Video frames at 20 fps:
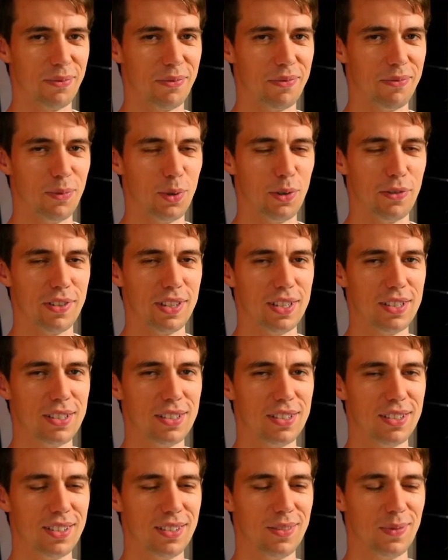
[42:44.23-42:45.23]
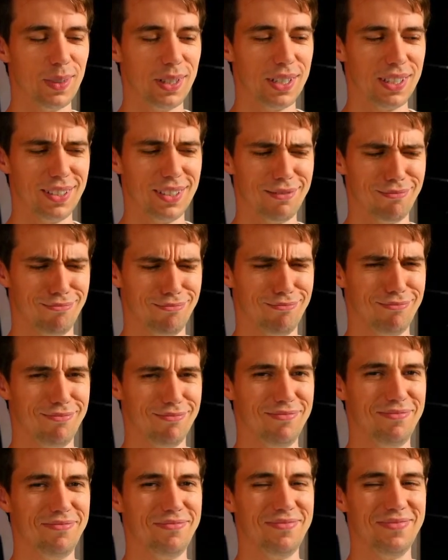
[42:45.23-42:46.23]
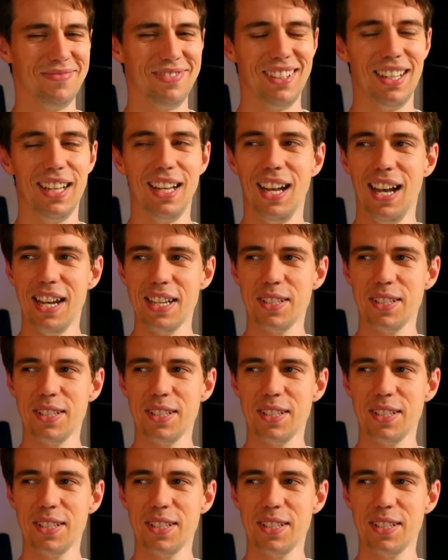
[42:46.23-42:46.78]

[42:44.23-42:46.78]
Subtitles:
movies. I'm like, I